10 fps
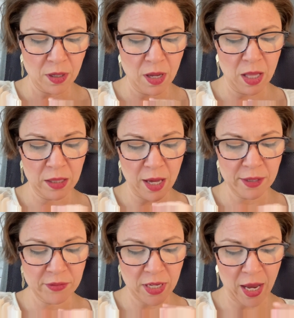A lot
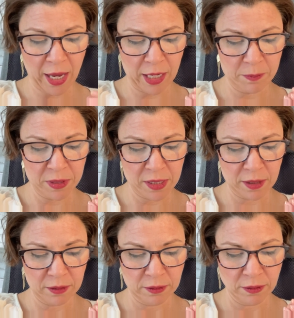of times,
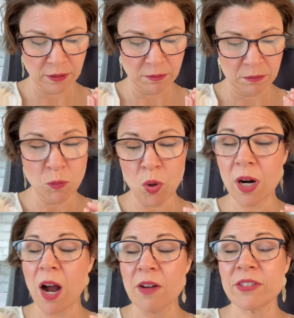
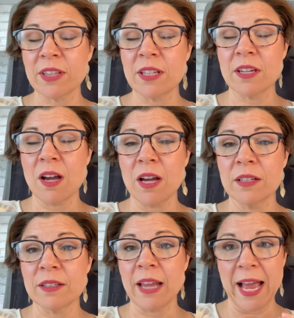more often than
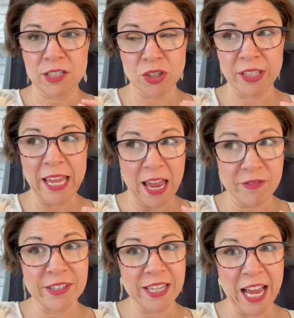not, actually
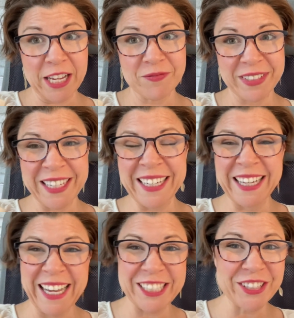every time,
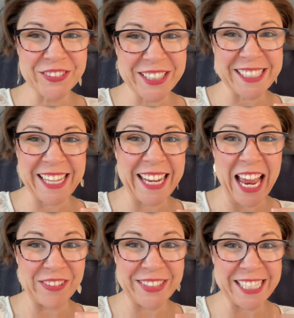I should have just said
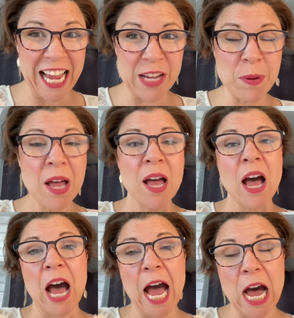every time,
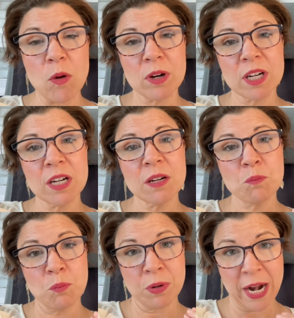our
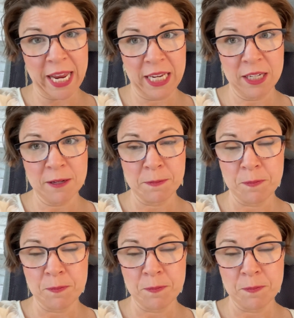brain